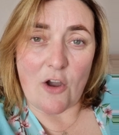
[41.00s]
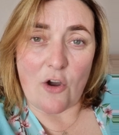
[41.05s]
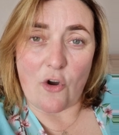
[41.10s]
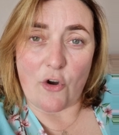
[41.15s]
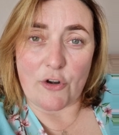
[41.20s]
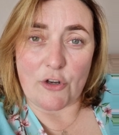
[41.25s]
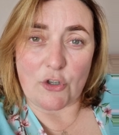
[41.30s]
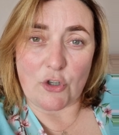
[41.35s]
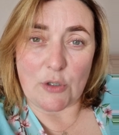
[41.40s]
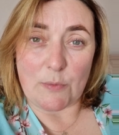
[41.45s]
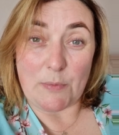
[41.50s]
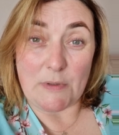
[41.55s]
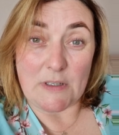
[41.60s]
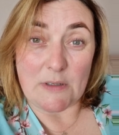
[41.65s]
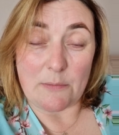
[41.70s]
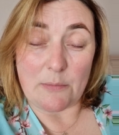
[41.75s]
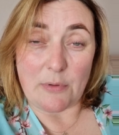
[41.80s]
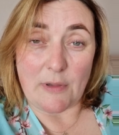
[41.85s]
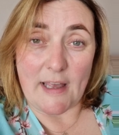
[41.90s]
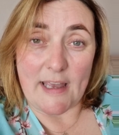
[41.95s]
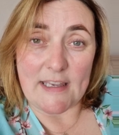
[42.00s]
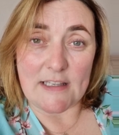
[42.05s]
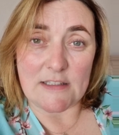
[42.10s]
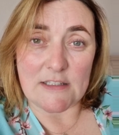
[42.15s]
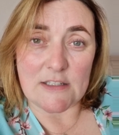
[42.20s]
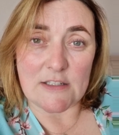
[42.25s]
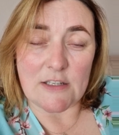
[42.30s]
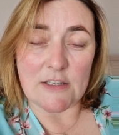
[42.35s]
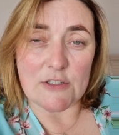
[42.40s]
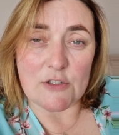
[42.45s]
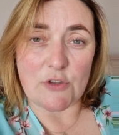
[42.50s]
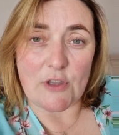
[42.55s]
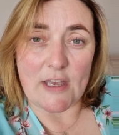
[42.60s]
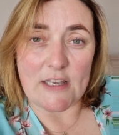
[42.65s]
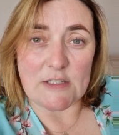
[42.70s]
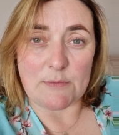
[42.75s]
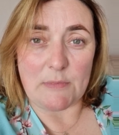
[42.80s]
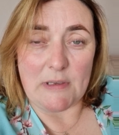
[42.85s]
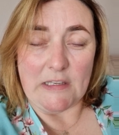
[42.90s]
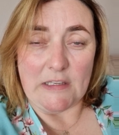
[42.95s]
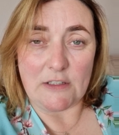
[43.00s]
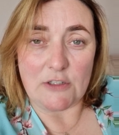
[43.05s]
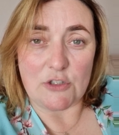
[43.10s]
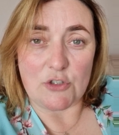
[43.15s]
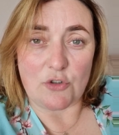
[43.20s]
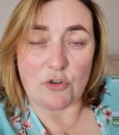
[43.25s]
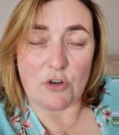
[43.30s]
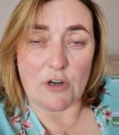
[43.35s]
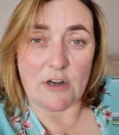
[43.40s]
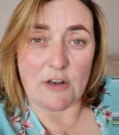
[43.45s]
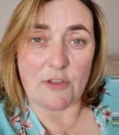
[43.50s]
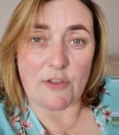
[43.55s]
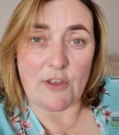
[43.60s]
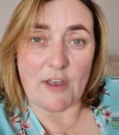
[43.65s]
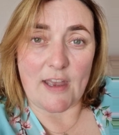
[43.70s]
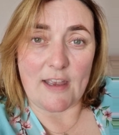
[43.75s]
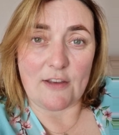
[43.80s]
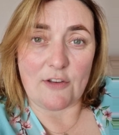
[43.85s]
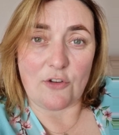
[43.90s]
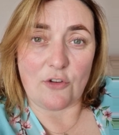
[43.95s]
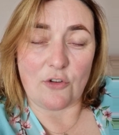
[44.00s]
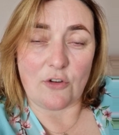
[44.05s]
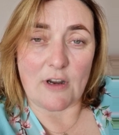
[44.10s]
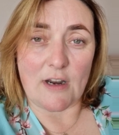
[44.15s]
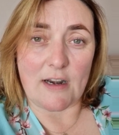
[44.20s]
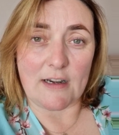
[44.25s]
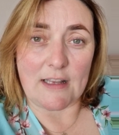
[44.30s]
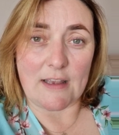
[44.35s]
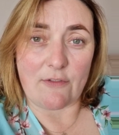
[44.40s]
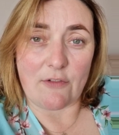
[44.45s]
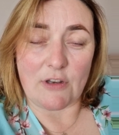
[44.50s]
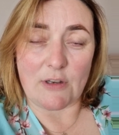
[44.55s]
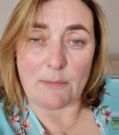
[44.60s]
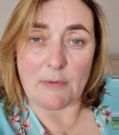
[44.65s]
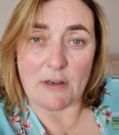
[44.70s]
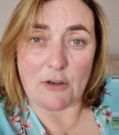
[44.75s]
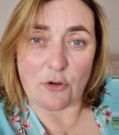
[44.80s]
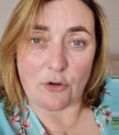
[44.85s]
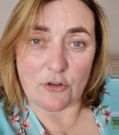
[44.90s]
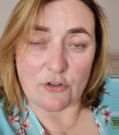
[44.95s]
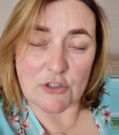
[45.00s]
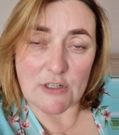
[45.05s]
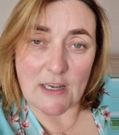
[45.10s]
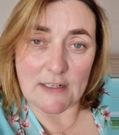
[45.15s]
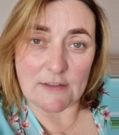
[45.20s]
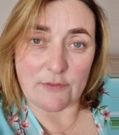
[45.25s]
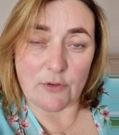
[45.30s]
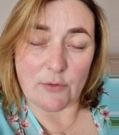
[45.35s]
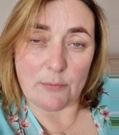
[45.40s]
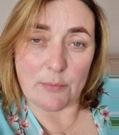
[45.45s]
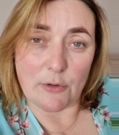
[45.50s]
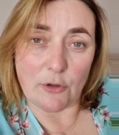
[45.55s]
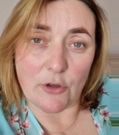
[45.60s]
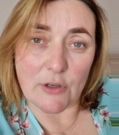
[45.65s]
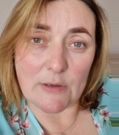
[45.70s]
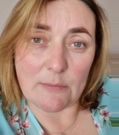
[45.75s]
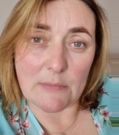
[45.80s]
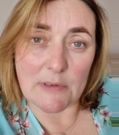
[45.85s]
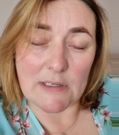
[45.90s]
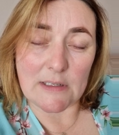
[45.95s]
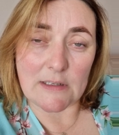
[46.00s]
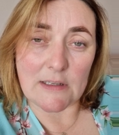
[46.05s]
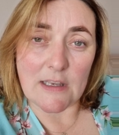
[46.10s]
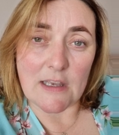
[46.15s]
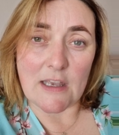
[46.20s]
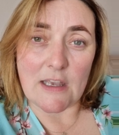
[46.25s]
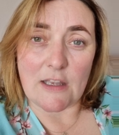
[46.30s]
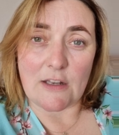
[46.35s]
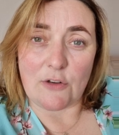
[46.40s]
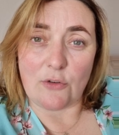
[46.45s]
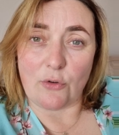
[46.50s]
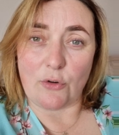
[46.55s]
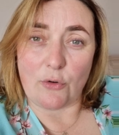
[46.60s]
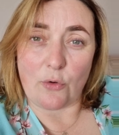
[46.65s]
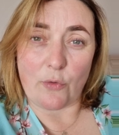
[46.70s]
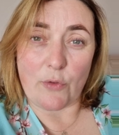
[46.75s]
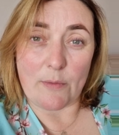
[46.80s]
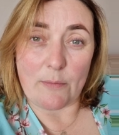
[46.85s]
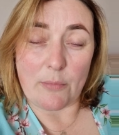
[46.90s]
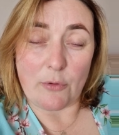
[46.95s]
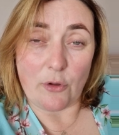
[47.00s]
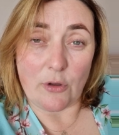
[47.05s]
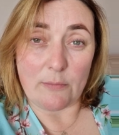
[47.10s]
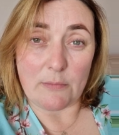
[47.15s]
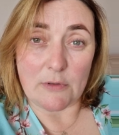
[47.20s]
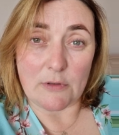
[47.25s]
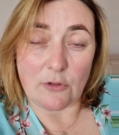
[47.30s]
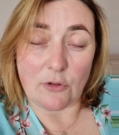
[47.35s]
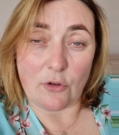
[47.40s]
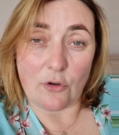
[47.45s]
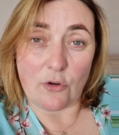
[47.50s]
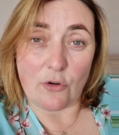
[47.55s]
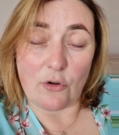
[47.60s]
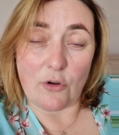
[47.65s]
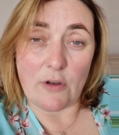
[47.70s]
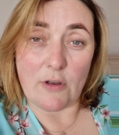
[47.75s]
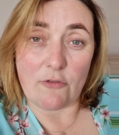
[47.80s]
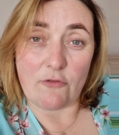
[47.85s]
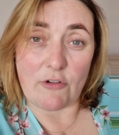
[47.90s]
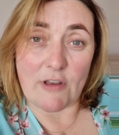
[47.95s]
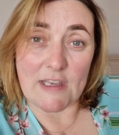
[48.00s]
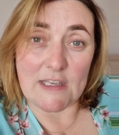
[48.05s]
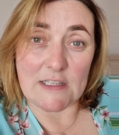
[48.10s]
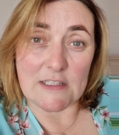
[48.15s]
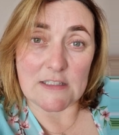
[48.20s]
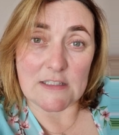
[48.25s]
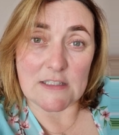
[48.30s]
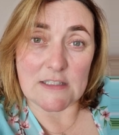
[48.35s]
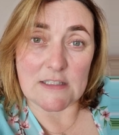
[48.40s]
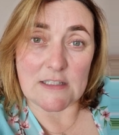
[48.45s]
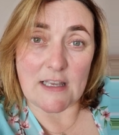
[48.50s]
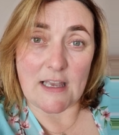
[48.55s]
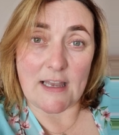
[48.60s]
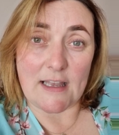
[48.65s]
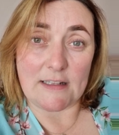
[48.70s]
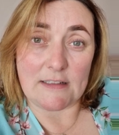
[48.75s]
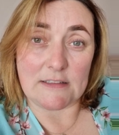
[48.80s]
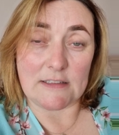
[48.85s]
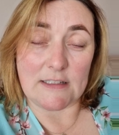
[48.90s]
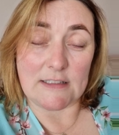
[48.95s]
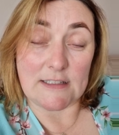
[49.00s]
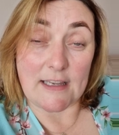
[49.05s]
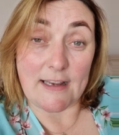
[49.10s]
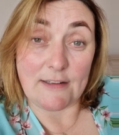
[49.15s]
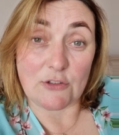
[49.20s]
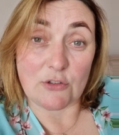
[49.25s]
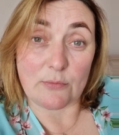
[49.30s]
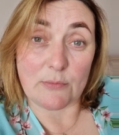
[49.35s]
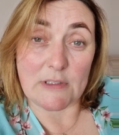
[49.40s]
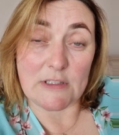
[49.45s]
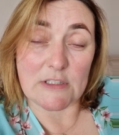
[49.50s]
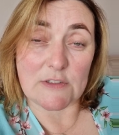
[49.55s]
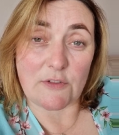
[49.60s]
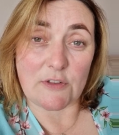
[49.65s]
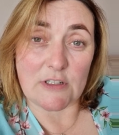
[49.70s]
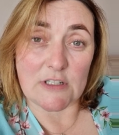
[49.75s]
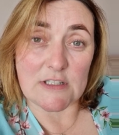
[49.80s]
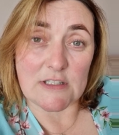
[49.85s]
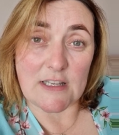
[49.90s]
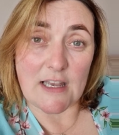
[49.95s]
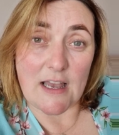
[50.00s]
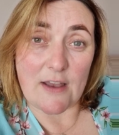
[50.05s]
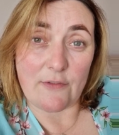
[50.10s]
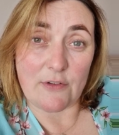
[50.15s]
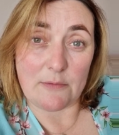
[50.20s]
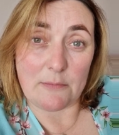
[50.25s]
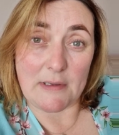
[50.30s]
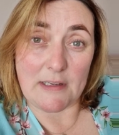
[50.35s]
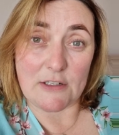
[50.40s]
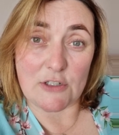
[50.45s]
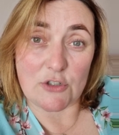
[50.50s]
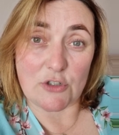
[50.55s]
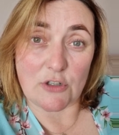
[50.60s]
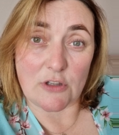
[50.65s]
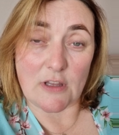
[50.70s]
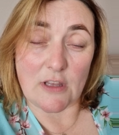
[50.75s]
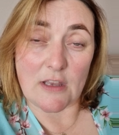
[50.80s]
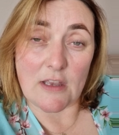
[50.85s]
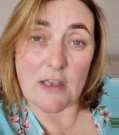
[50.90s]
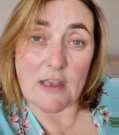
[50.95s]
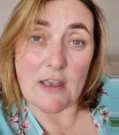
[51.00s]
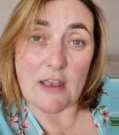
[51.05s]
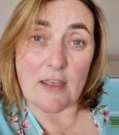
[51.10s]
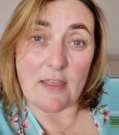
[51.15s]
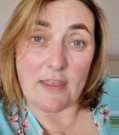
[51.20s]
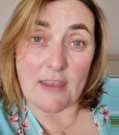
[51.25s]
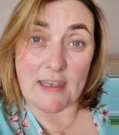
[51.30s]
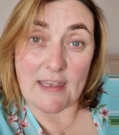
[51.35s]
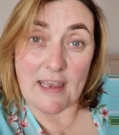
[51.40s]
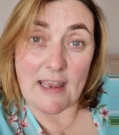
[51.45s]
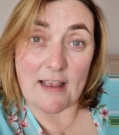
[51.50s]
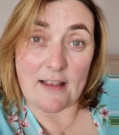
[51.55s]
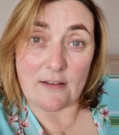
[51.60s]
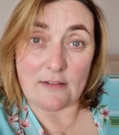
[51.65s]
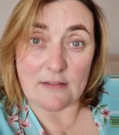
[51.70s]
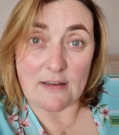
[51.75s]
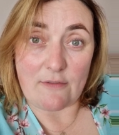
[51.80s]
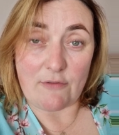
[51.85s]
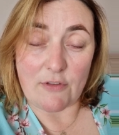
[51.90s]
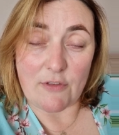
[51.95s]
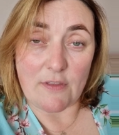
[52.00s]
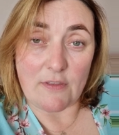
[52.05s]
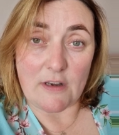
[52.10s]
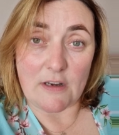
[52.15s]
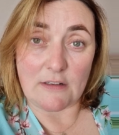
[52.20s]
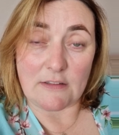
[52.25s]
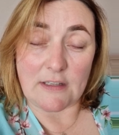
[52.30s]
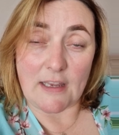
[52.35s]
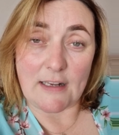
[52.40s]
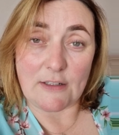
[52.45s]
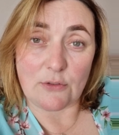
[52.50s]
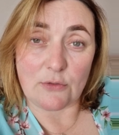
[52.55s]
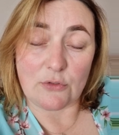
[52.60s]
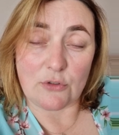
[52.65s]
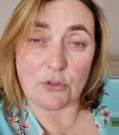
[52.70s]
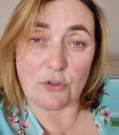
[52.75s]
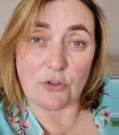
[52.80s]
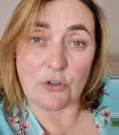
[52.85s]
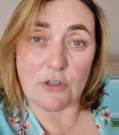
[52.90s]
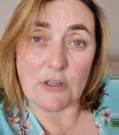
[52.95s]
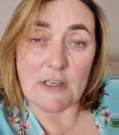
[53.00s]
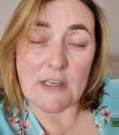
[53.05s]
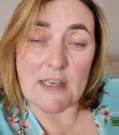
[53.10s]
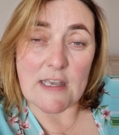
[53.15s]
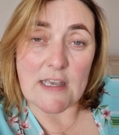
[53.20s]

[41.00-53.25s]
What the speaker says: Or it could be compliance, so that's making sure that you are giving them a contract of employment, knowing all the employment law rights and entitlements for your staff, and making sure that they get everything they're entitled to.